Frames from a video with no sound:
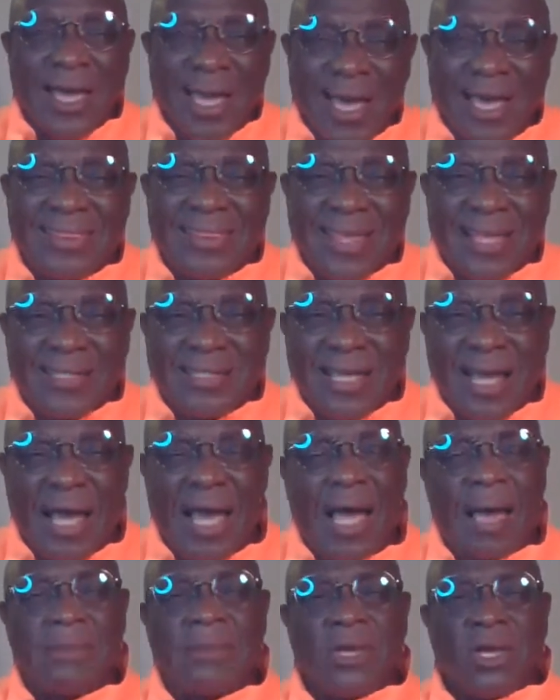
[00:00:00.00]
at that
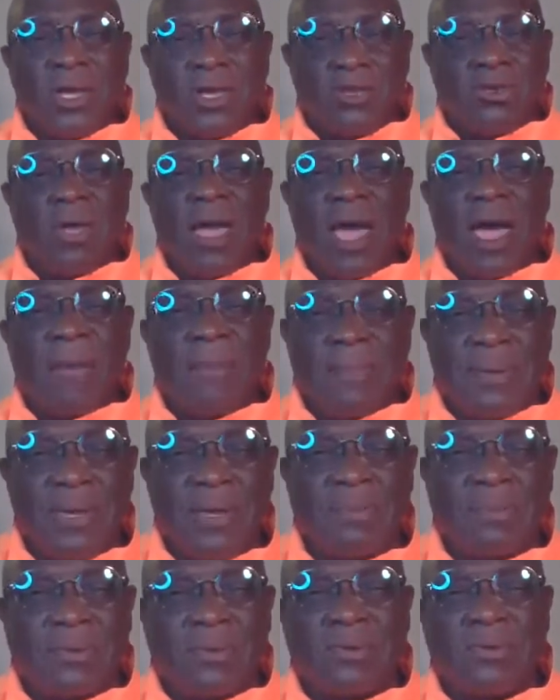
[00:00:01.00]
time. You had
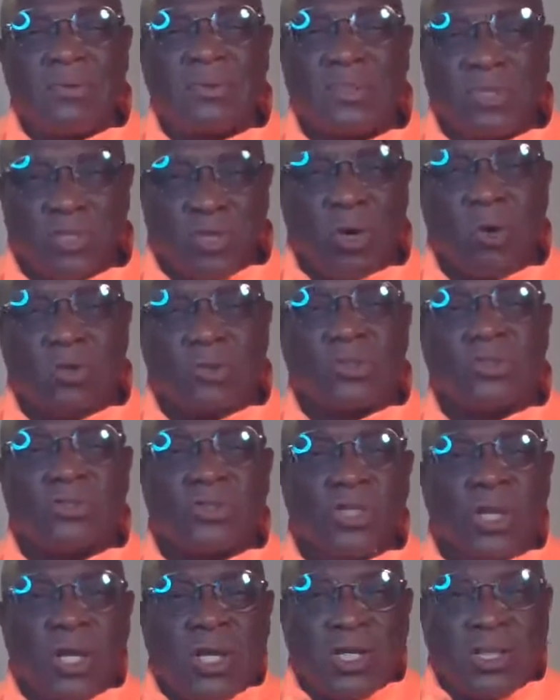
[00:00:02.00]
people,
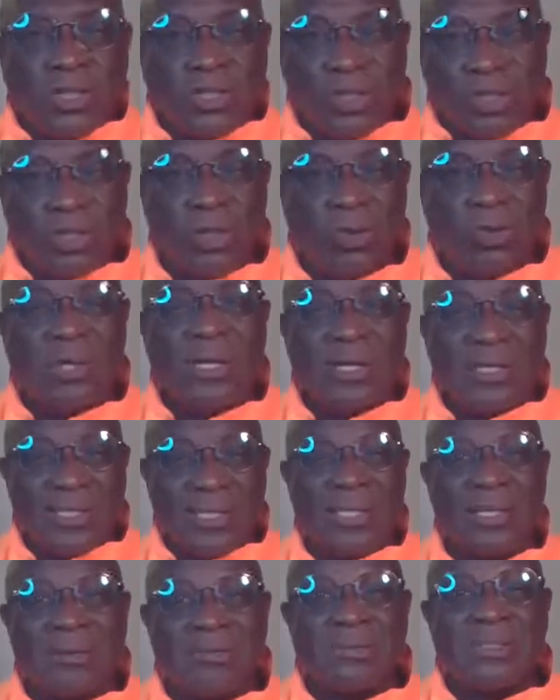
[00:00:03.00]
soldiers, shooting
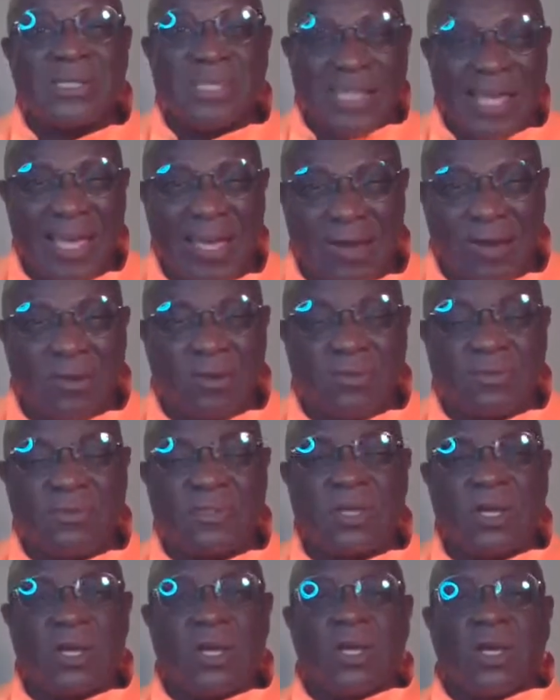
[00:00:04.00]

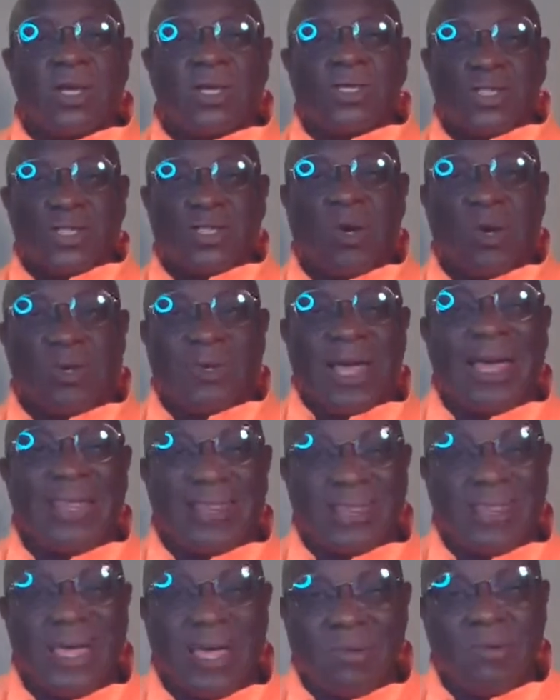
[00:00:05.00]
themselves so that
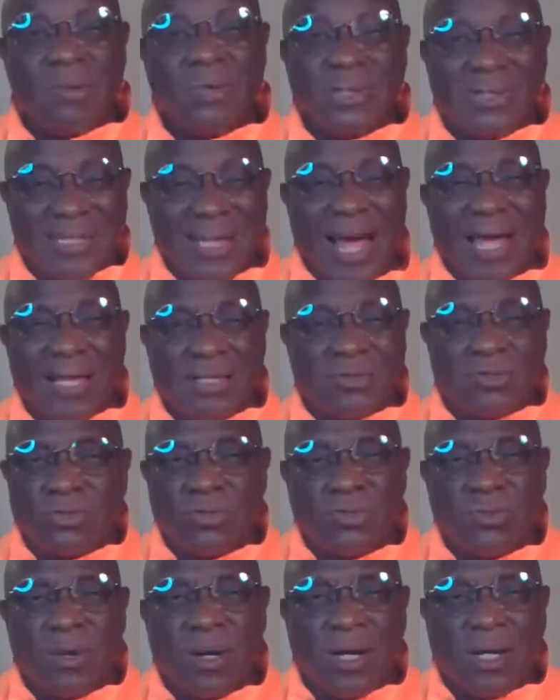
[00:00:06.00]
they would not
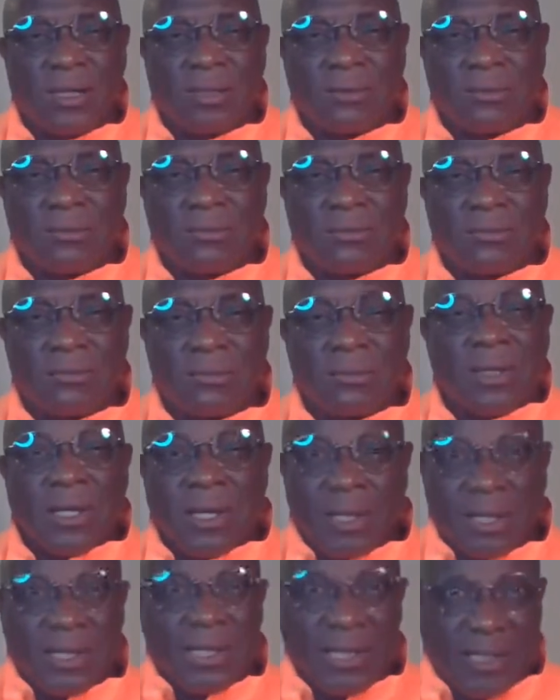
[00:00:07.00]
do what?
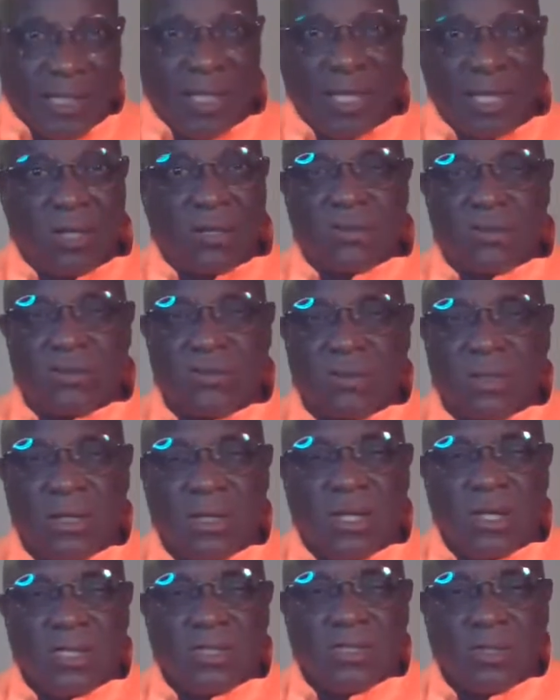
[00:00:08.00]
Get killed.
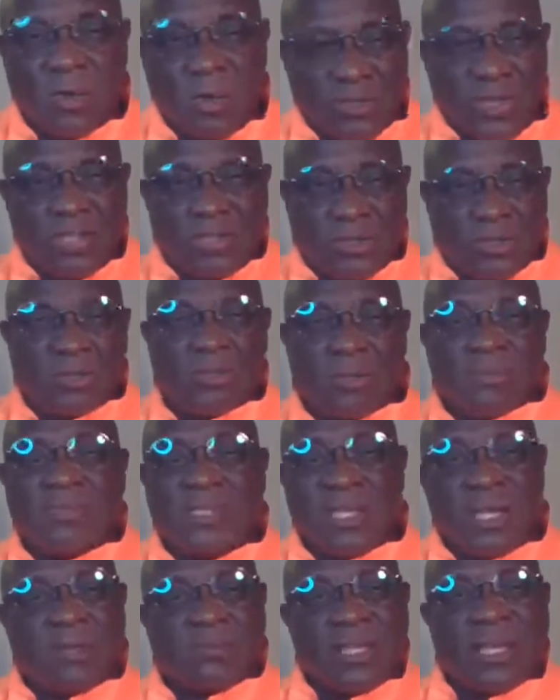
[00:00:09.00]
So if they shoot
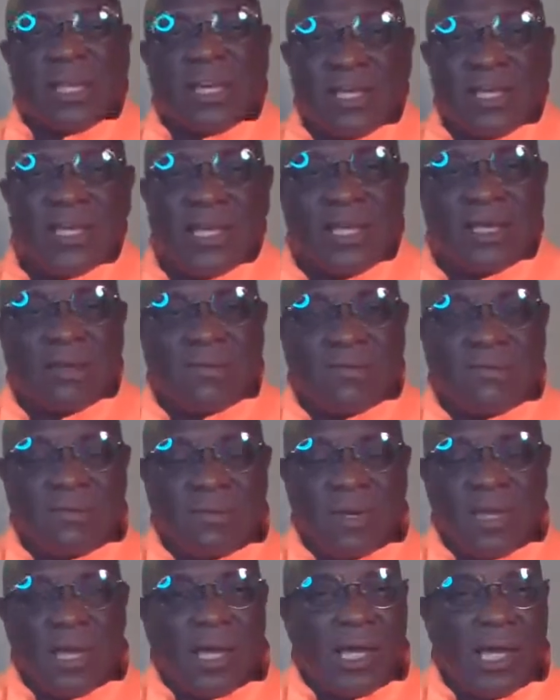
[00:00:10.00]
themselves, they can leave.
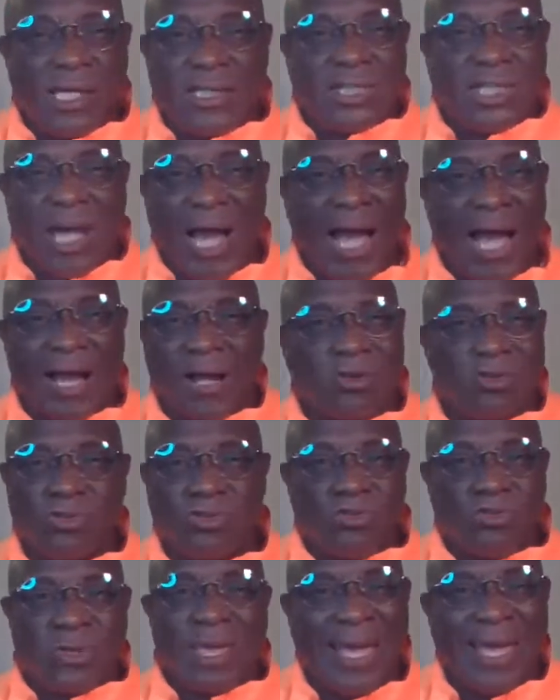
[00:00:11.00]
In Chicago,
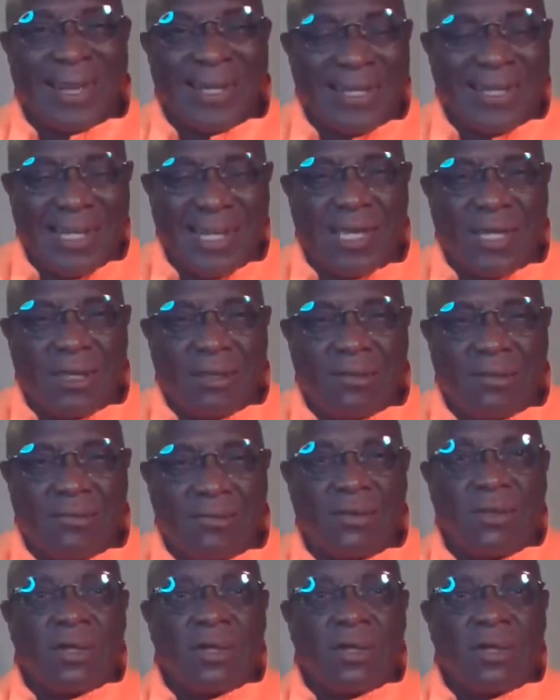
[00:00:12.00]
you can't leave.